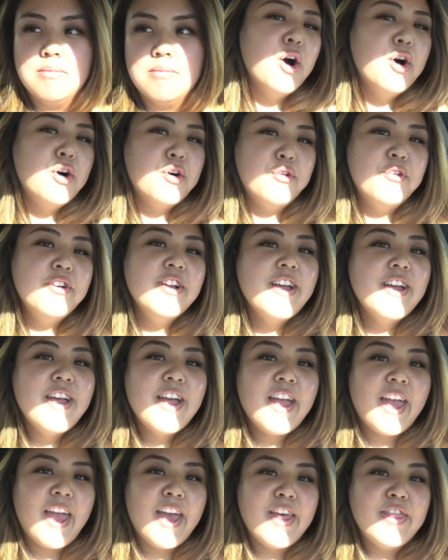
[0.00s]
Oh,
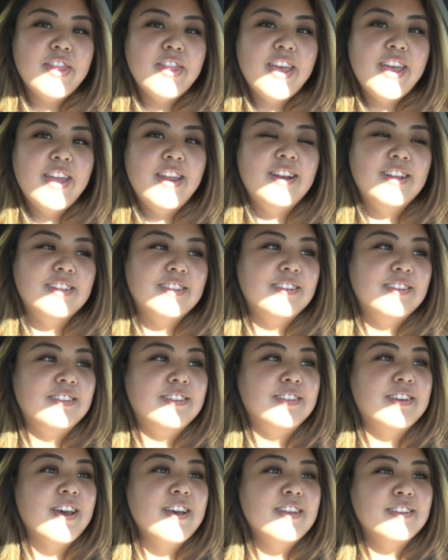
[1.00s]
and then to
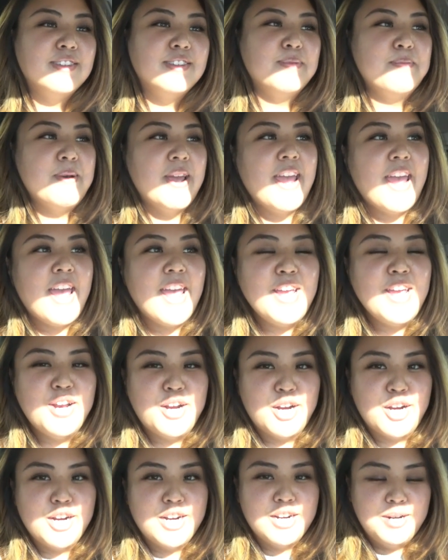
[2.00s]
test my
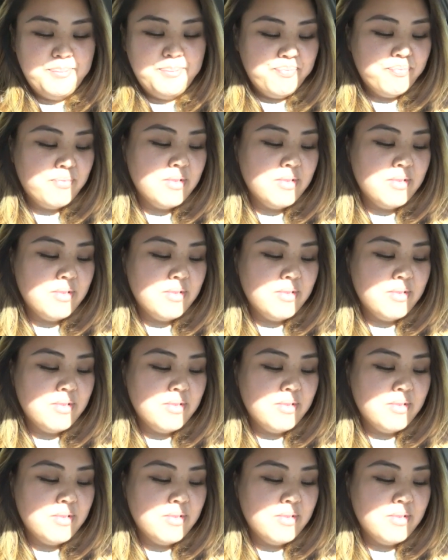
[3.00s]
anger,